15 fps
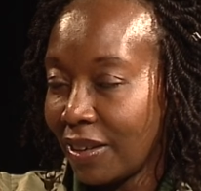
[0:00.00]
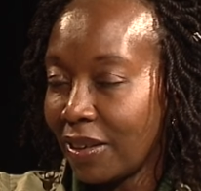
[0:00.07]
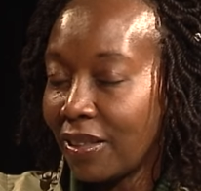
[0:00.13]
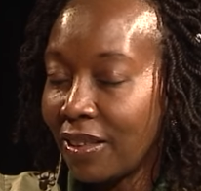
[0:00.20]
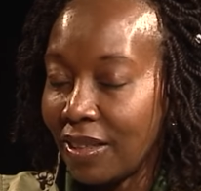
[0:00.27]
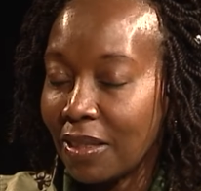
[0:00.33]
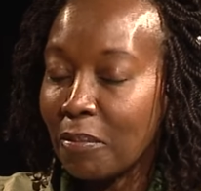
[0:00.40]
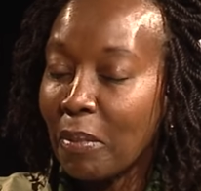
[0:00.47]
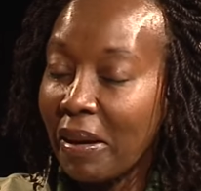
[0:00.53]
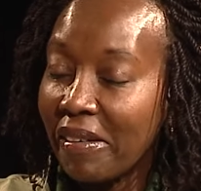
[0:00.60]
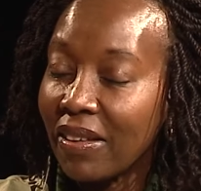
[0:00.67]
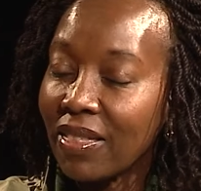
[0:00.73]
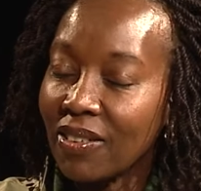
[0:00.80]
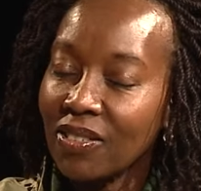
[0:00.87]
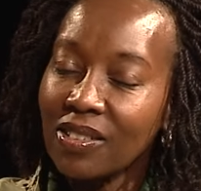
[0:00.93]
in the
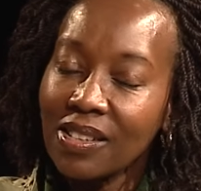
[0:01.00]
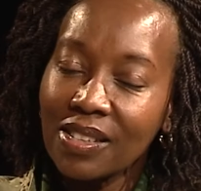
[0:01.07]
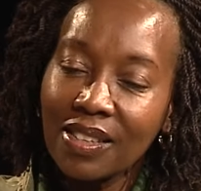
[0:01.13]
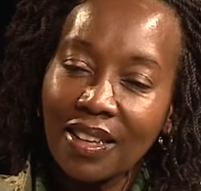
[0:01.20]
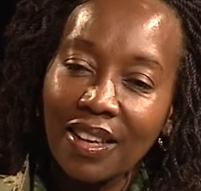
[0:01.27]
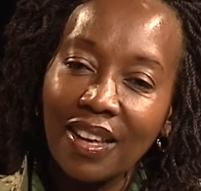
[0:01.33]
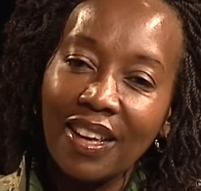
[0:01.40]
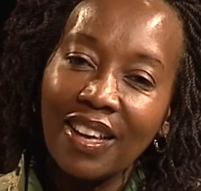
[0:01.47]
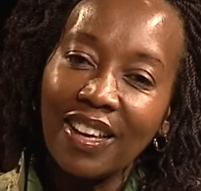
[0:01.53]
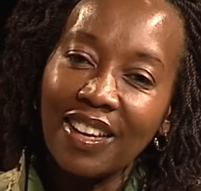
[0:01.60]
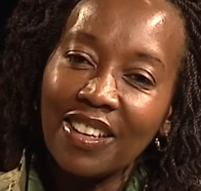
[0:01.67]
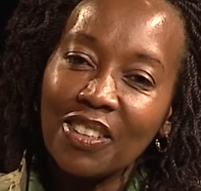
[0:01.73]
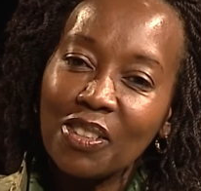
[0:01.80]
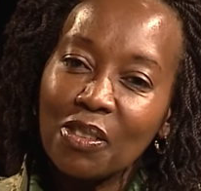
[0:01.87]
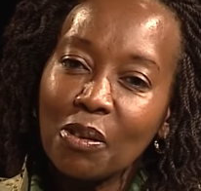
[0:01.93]
marathons.
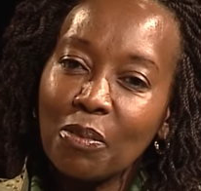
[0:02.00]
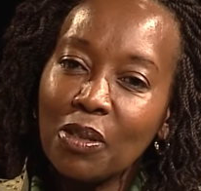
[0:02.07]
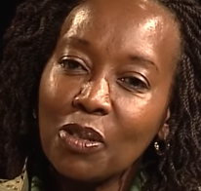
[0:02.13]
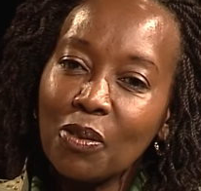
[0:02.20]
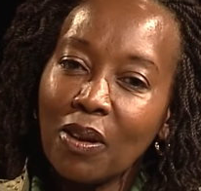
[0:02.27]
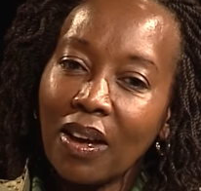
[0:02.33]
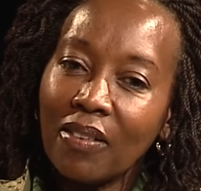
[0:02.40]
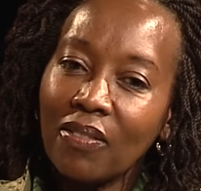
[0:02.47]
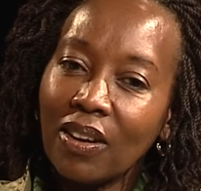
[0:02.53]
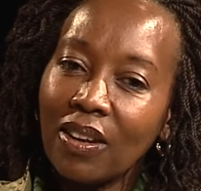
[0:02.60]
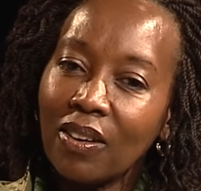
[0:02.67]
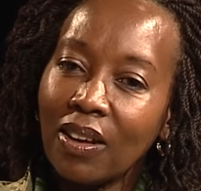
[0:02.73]
So we do have a